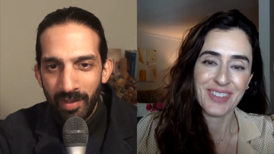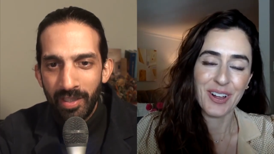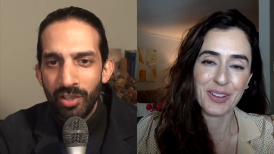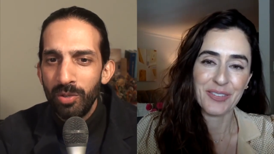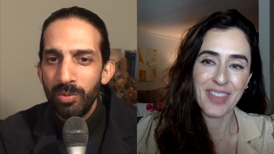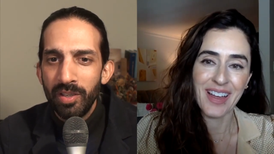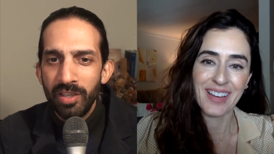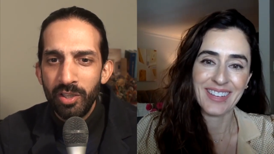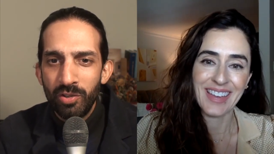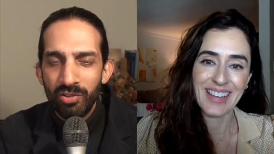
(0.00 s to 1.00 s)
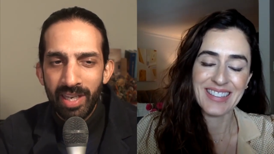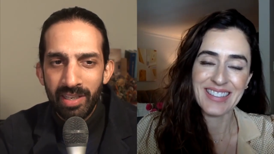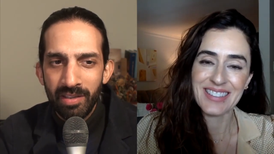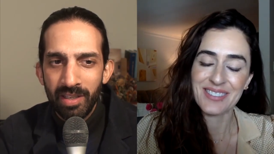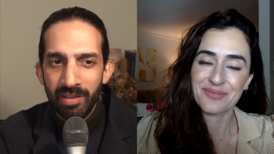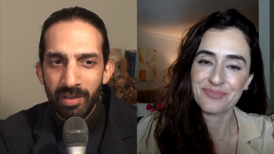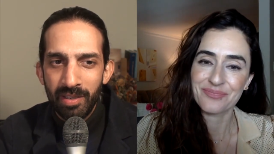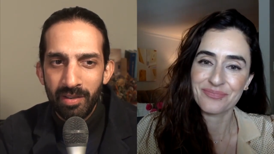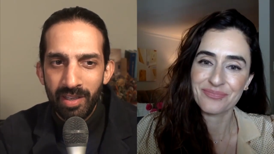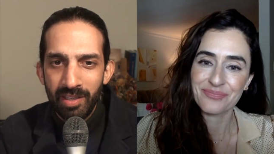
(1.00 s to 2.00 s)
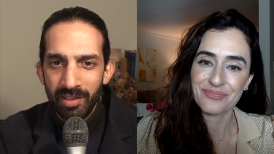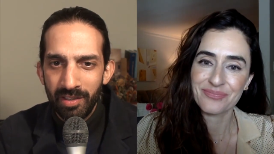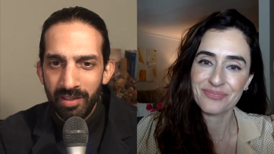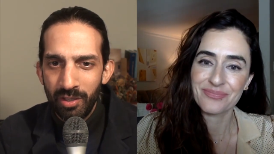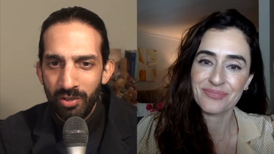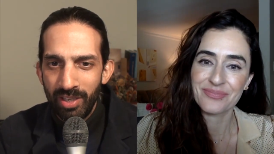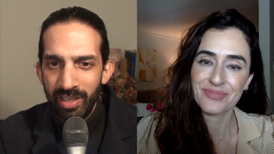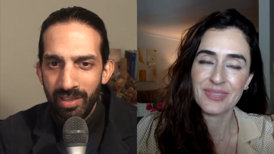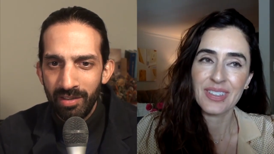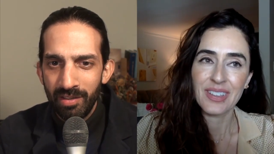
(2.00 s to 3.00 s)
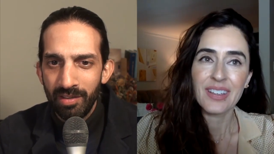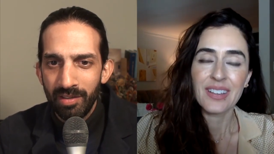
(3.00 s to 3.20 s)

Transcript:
Speaker 1: Did oh, you that. did you train in in theater? Did you train in?